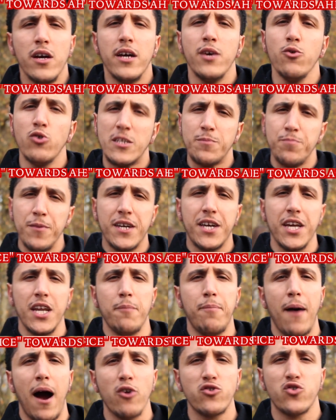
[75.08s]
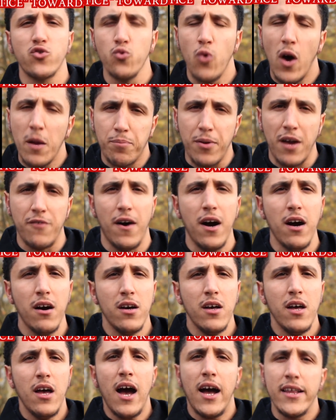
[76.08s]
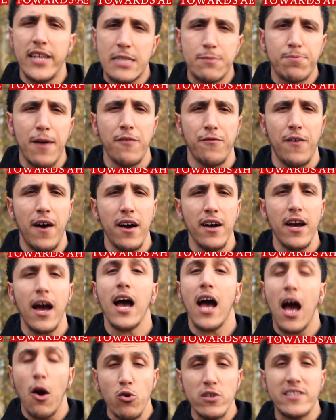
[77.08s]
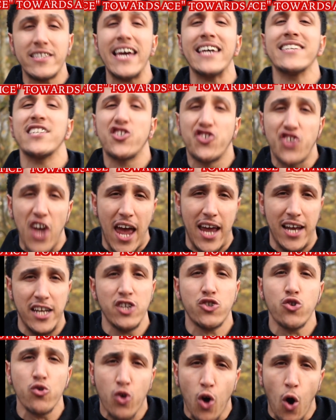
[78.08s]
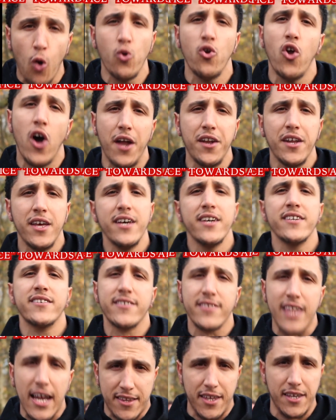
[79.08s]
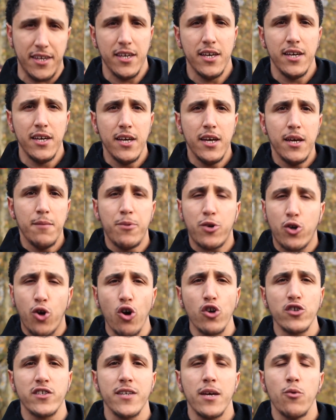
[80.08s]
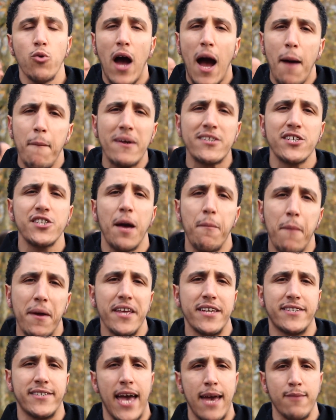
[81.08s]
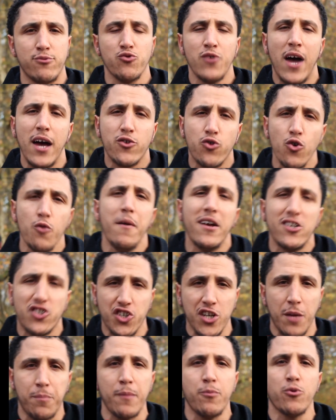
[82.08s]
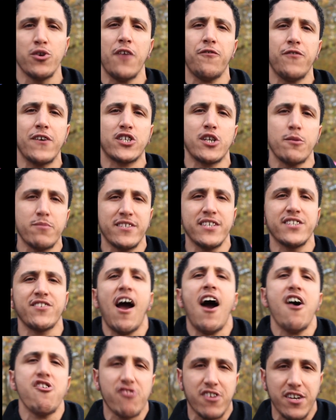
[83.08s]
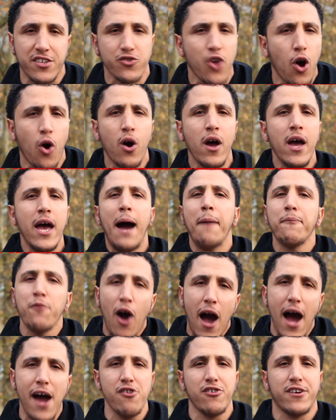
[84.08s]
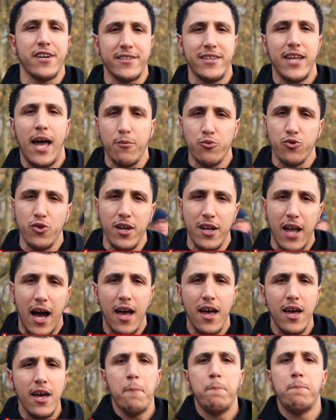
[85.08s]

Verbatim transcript: He was speaking about one brother, and this brother, I would say he's a jahil. He should go learn, study. Because I mentioned that many times. When I do mention that people with fix Shamsi is arrogant. No, I'm not arrogant, alhamdulillah.